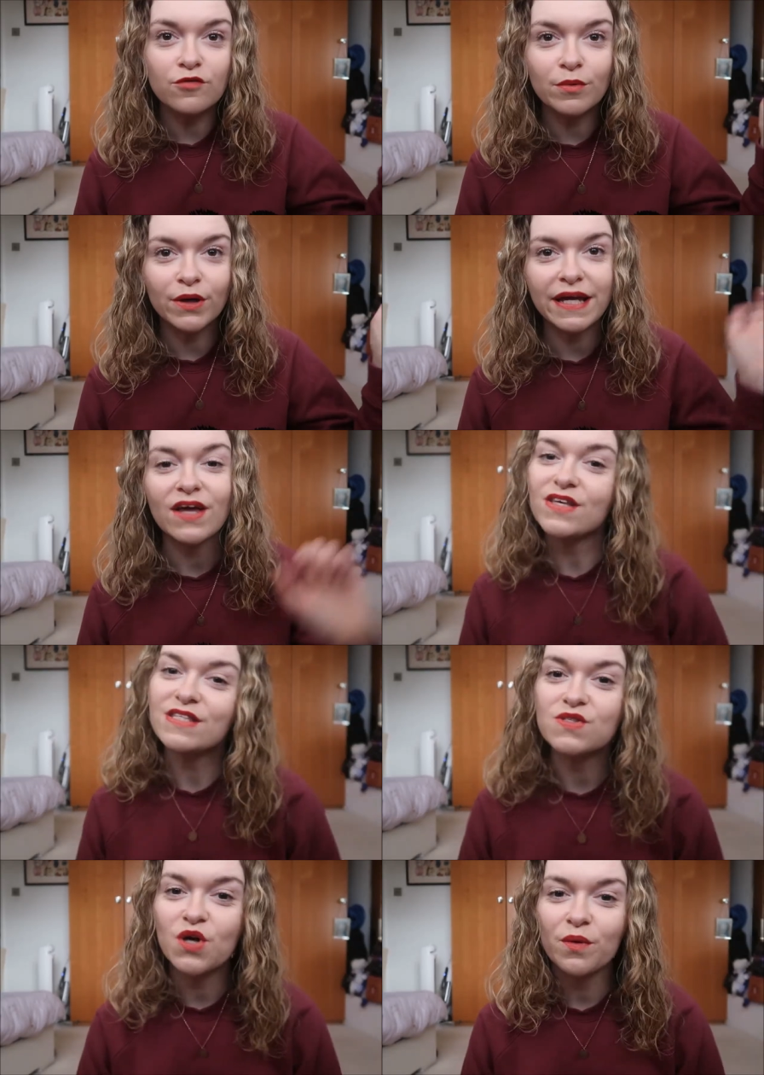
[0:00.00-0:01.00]
everybody,
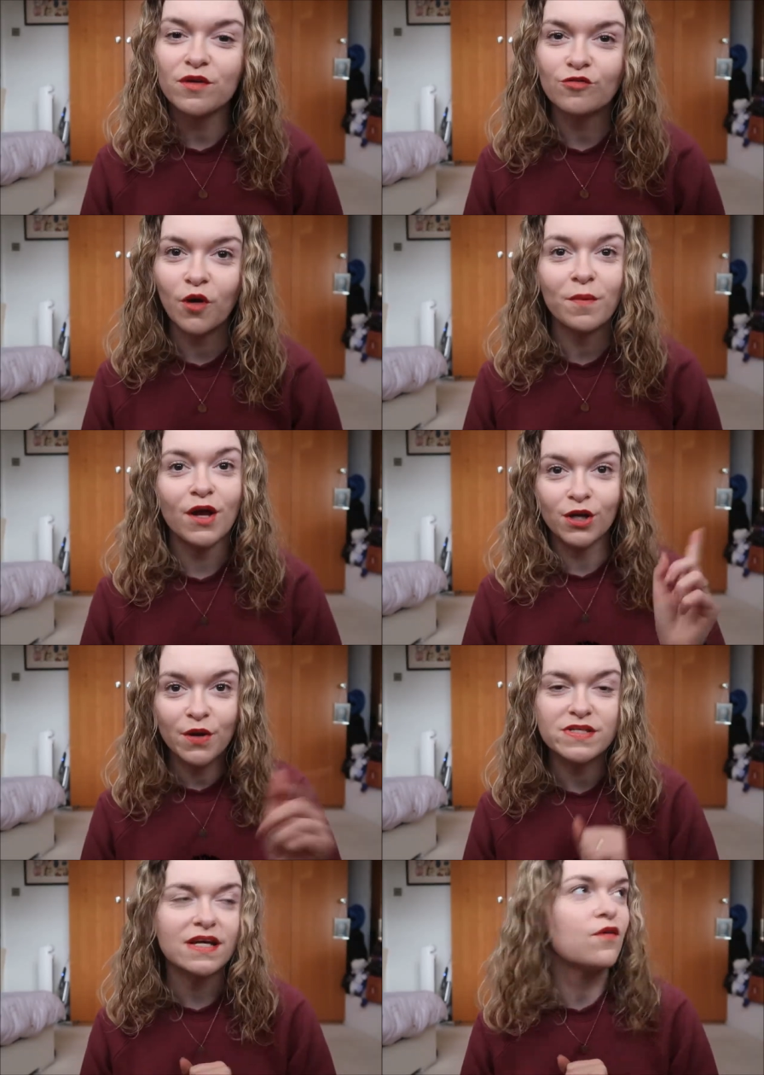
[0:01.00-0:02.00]
this is Zoe from
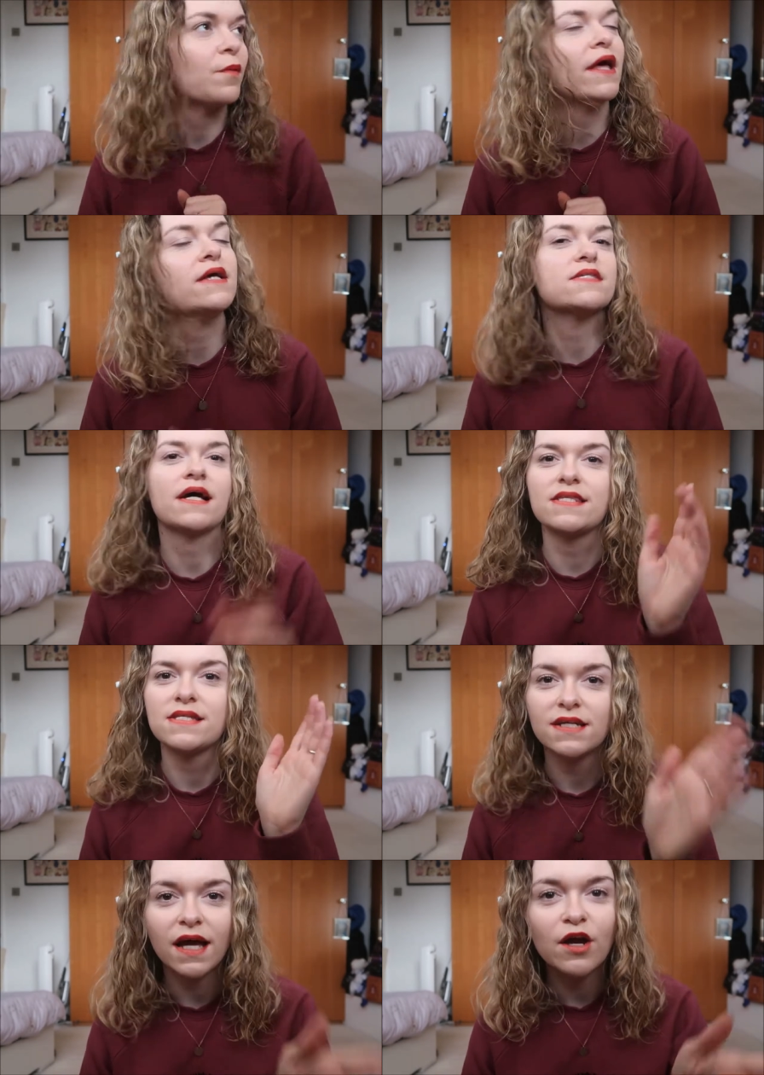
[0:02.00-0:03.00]
No Safer Place and
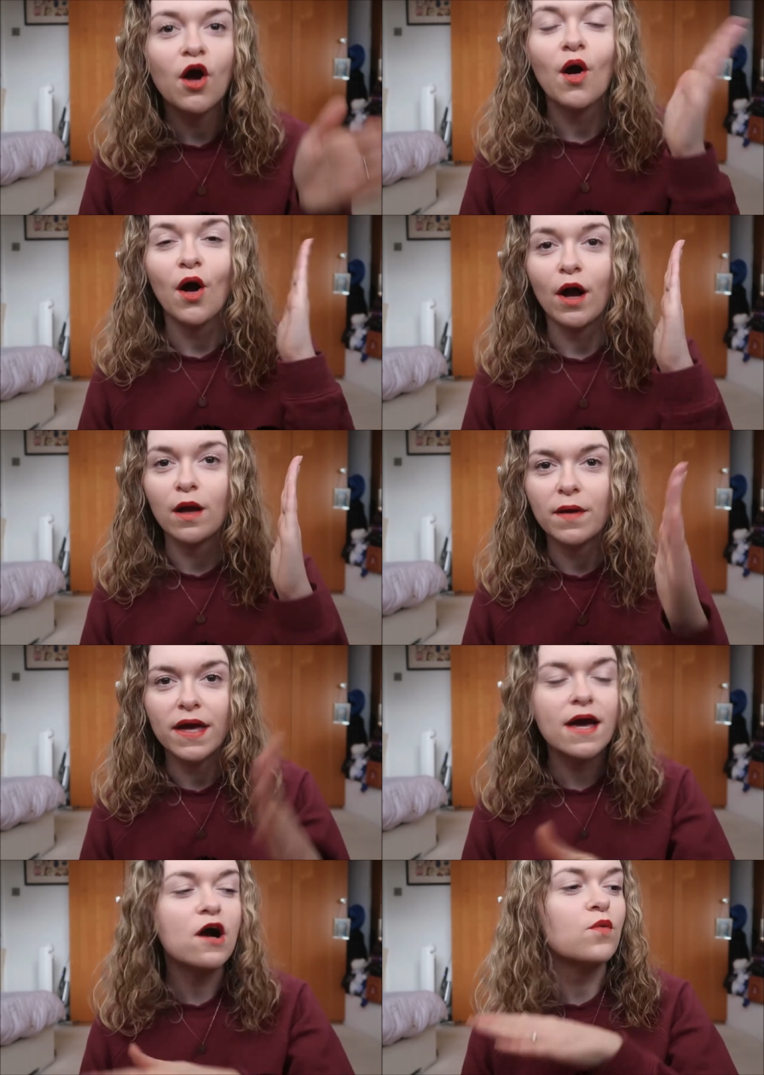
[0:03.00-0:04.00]
today I am
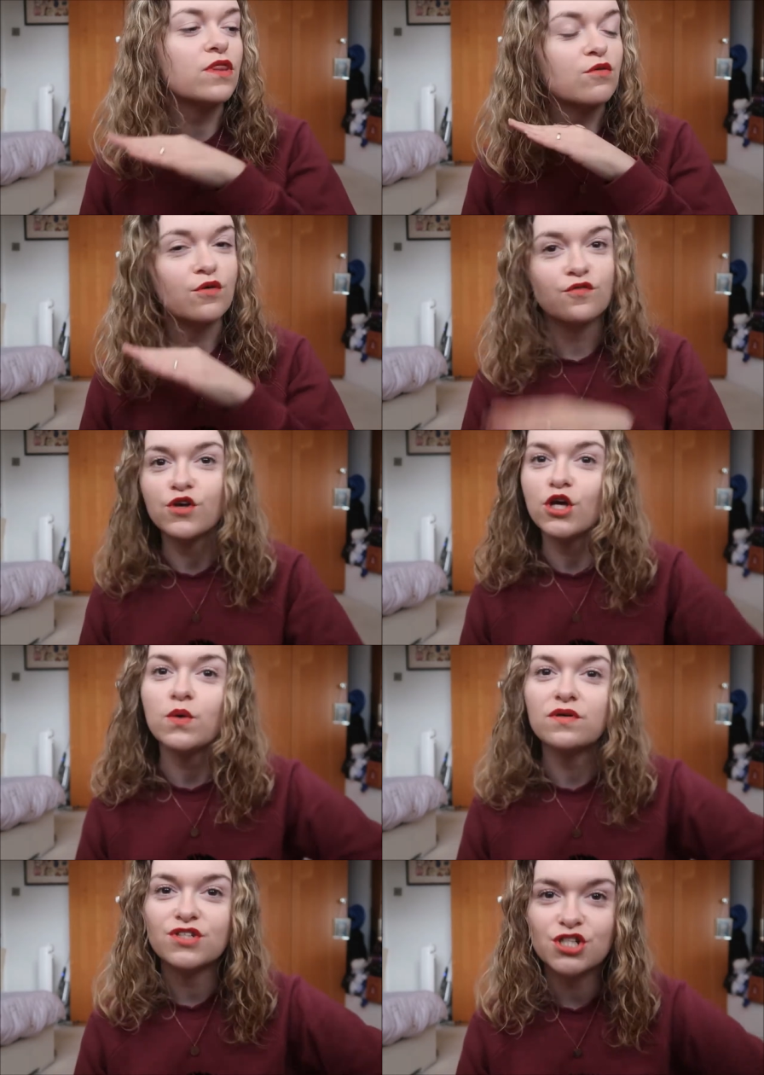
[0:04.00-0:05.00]
here with a review
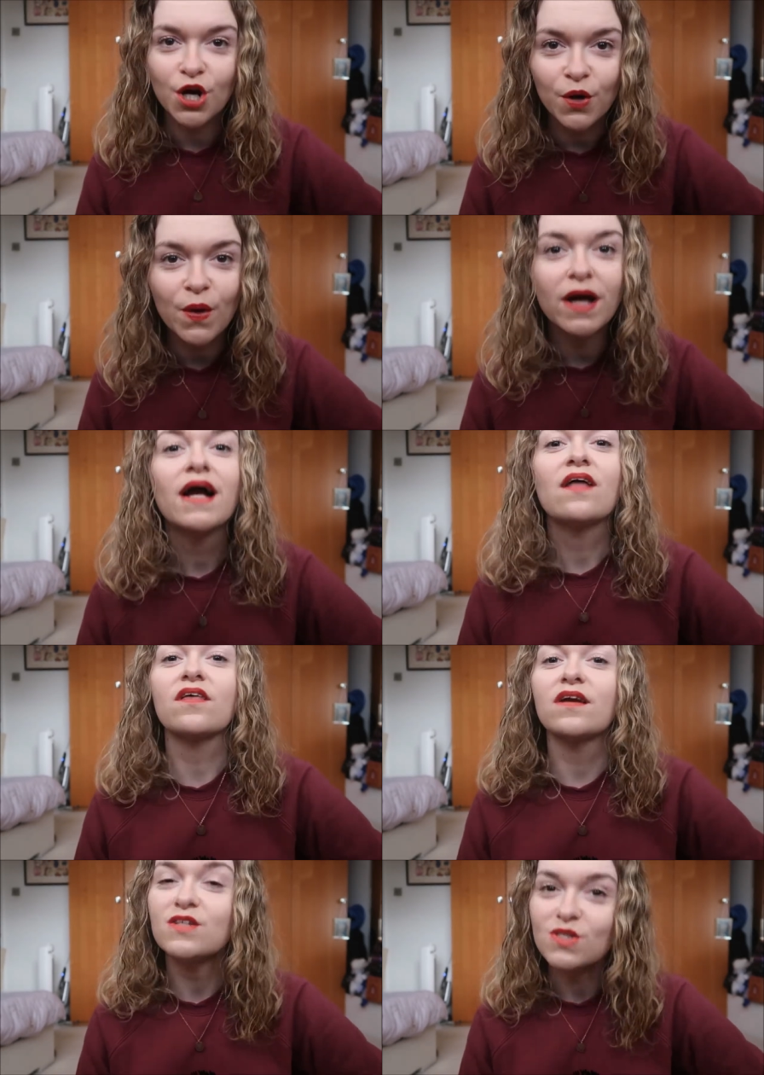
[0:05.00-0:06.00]
of a show
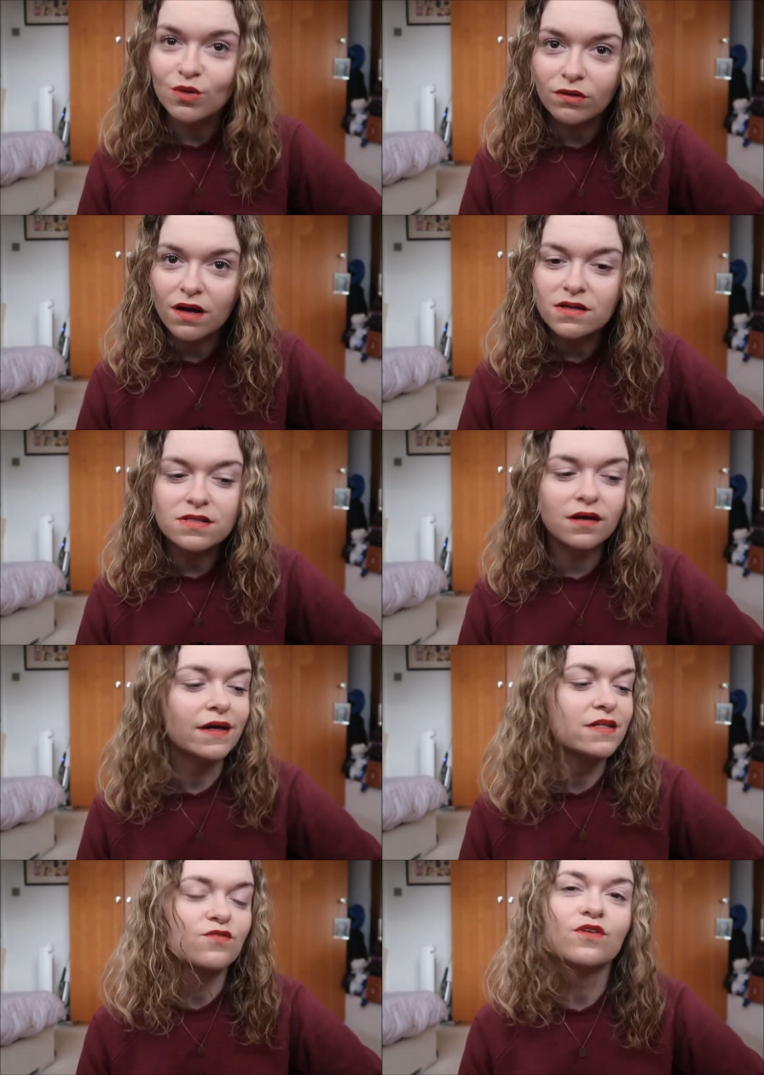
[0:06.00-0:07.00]
that I saw last
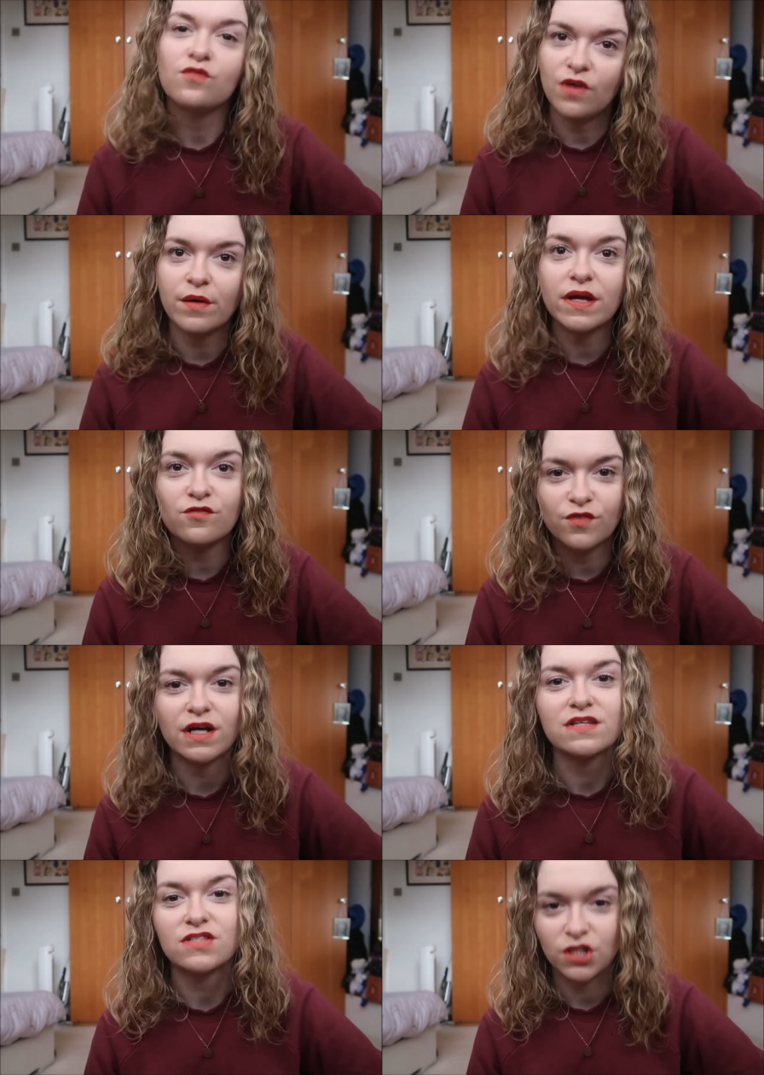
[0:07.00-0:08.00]
night for the very
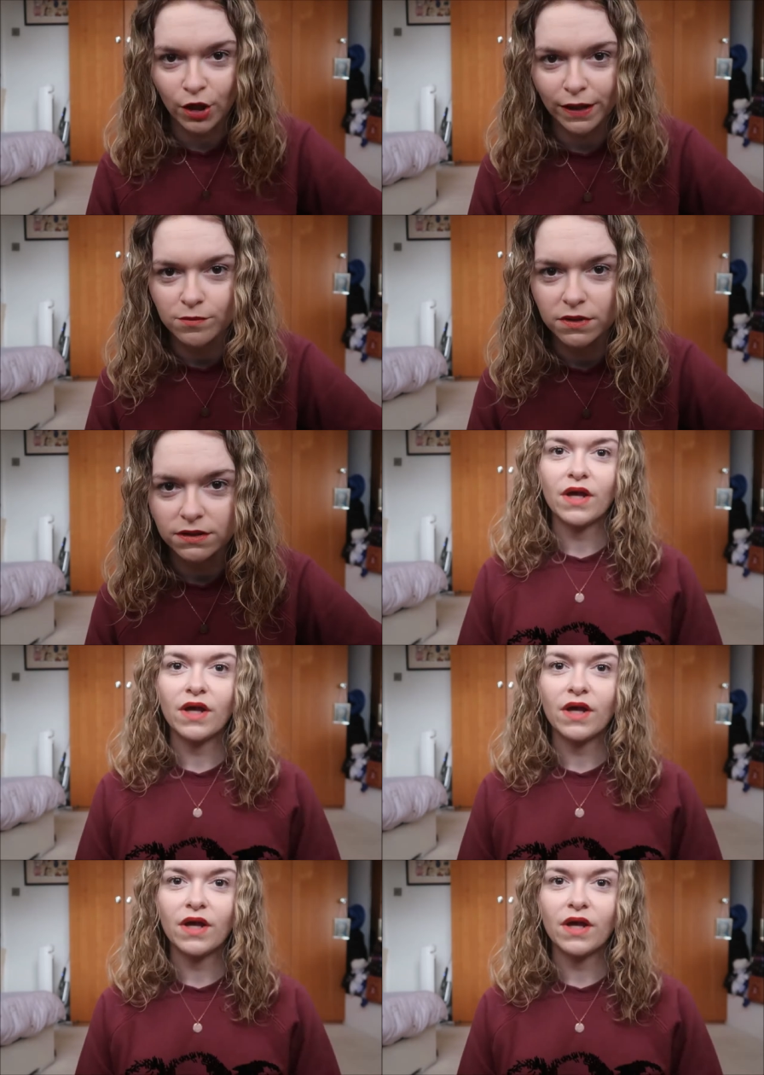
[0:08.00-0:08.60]
first time.